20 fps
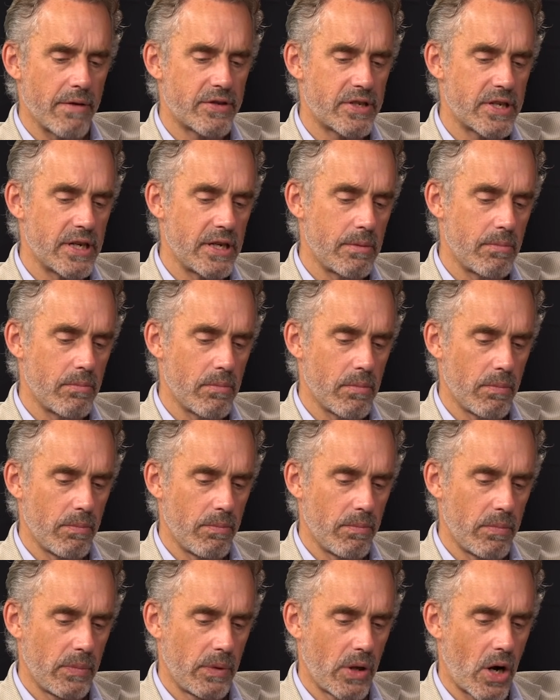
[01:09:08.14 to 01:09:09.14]
I've seen
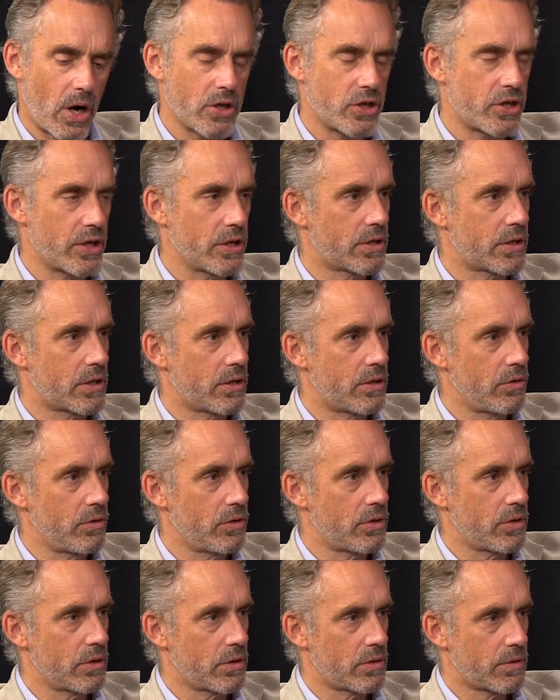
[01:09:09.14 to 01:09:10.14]
large
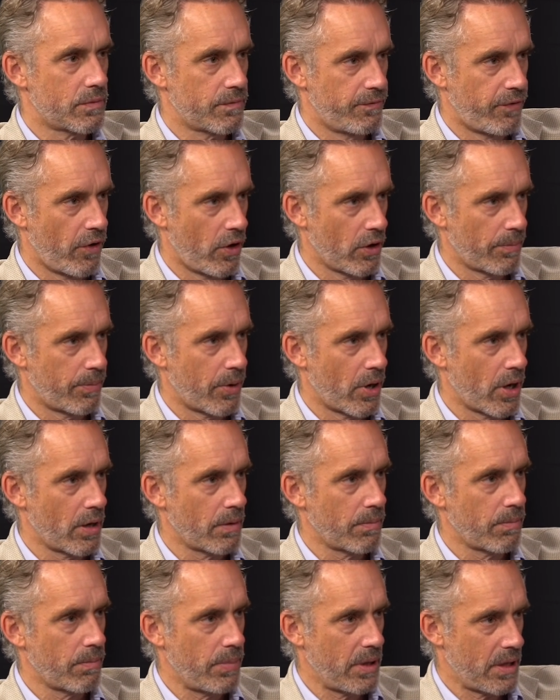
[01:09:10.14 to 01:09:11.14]
institutions fall
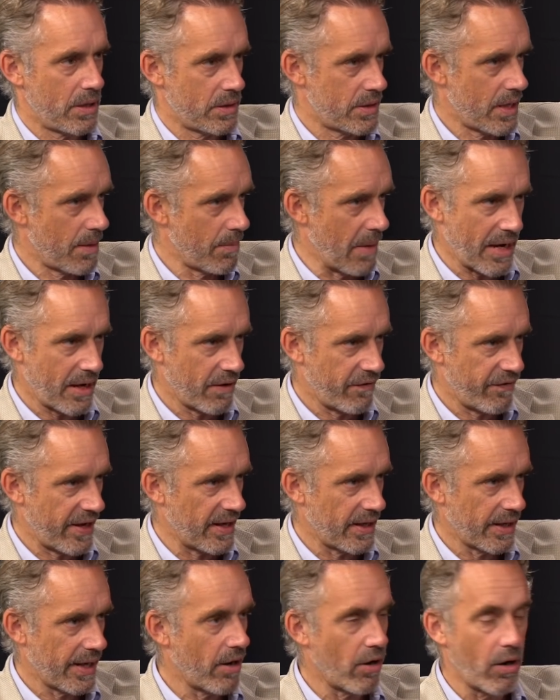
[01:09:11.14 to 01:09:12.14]
apart because they make a
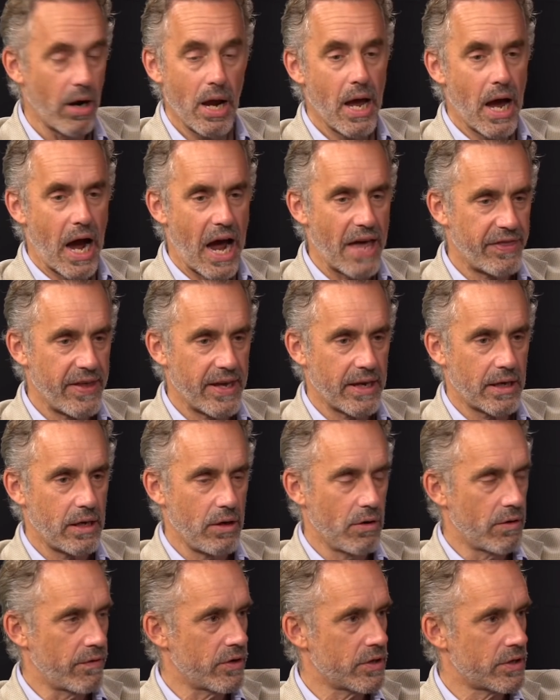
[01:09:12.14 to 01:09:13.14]
fatal error. I
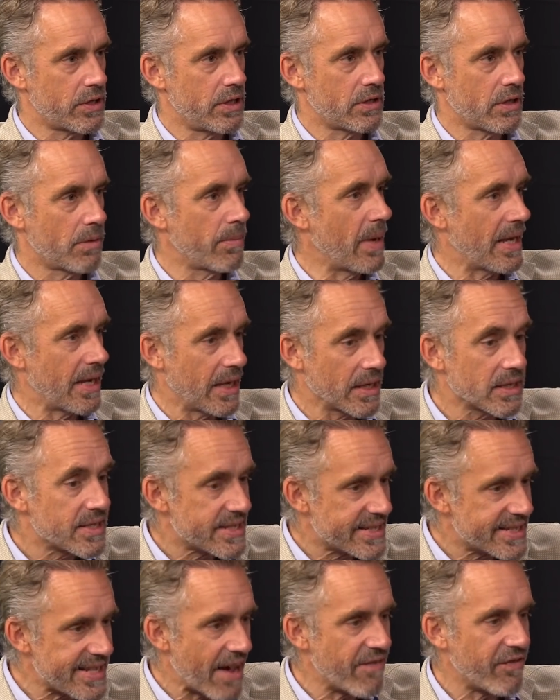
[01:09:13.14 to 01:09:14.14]
think universities are making
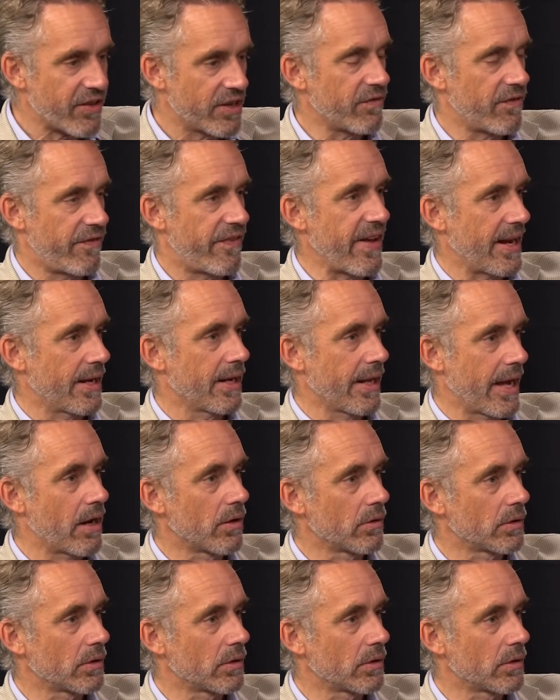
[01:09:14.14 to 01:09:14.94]
seven fatal